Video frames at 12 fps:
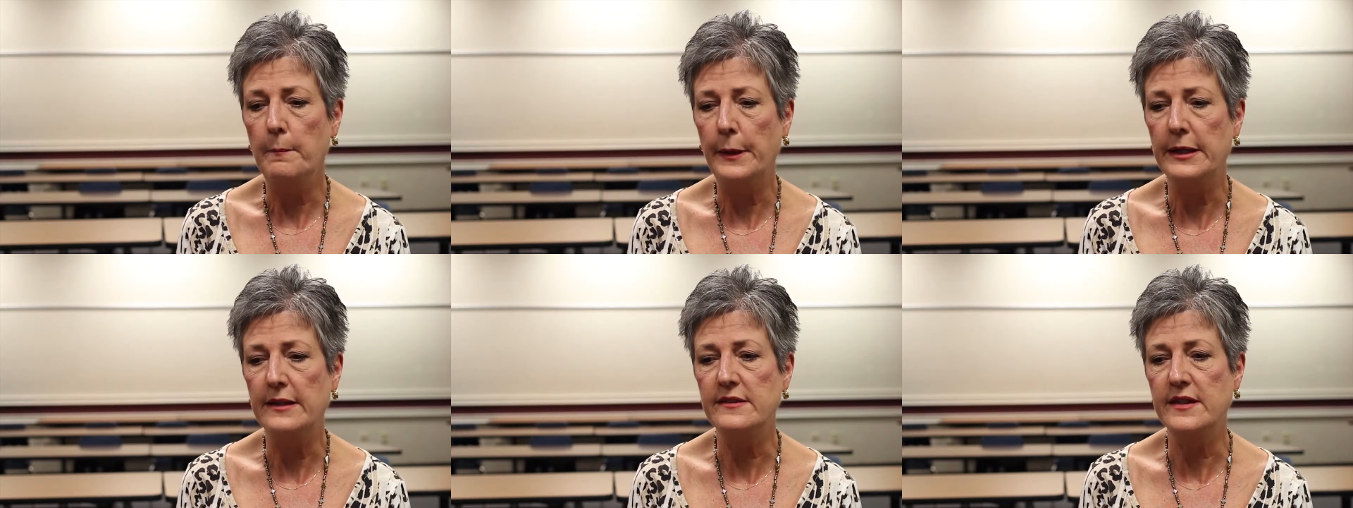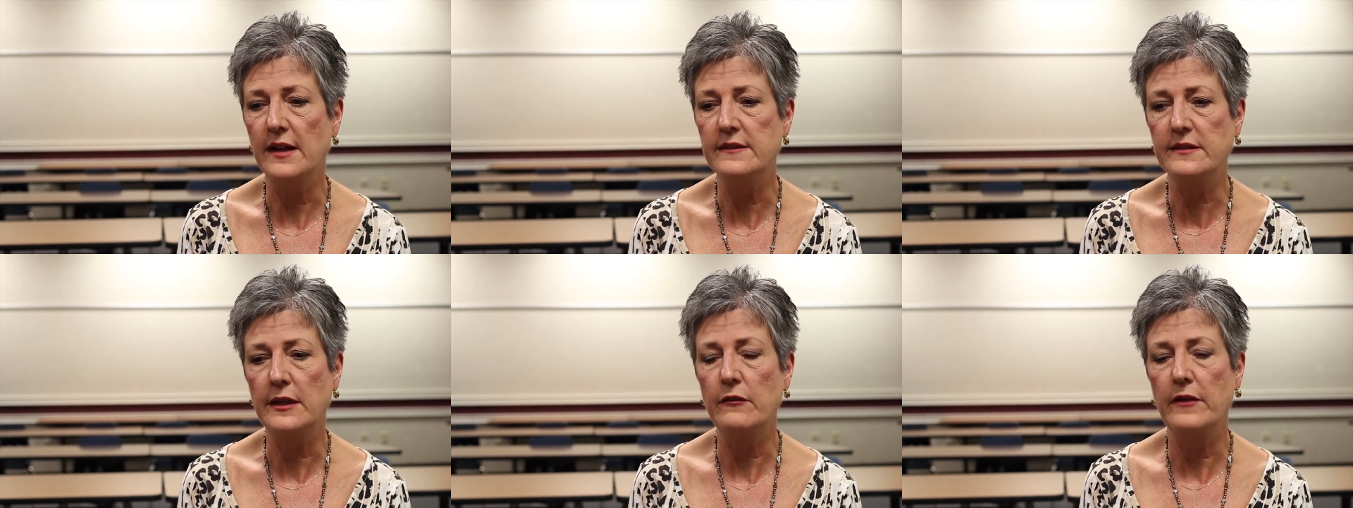but it
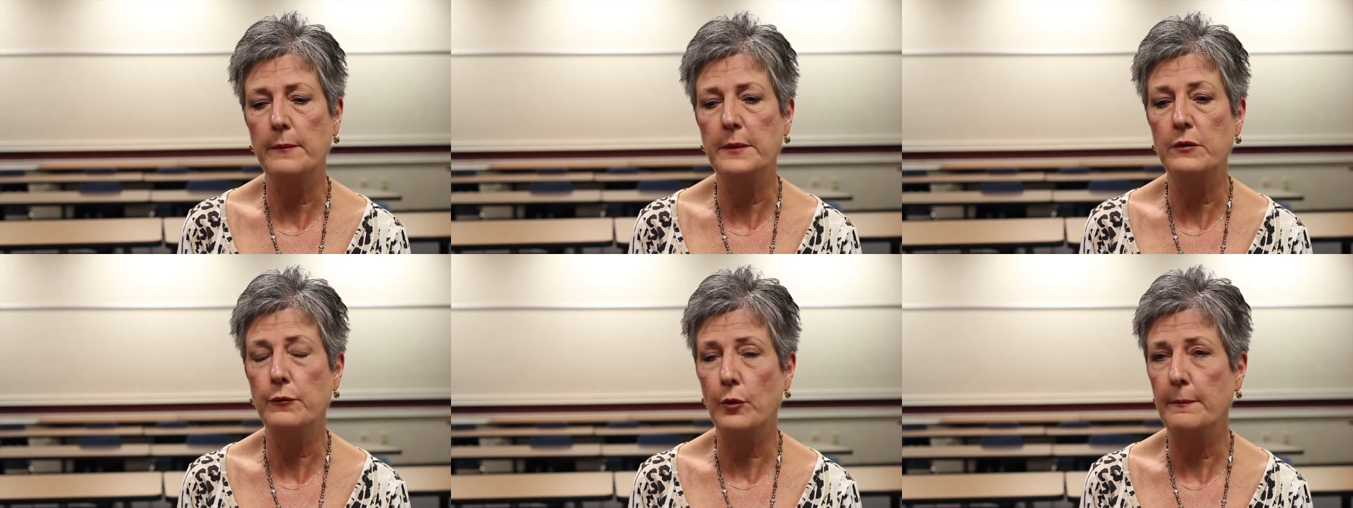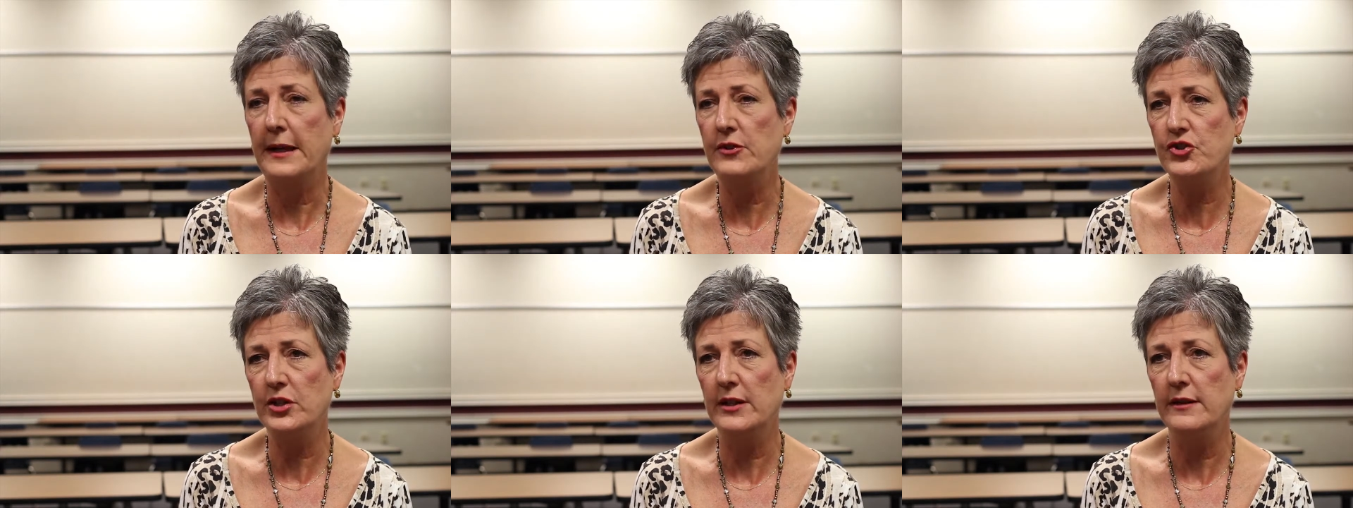does give them
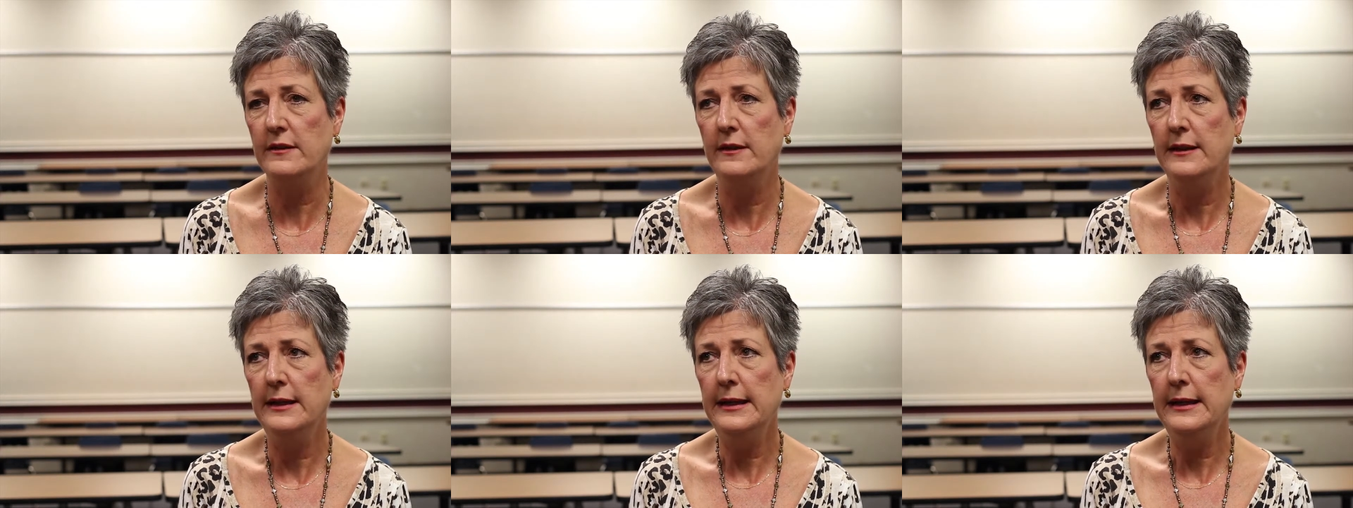information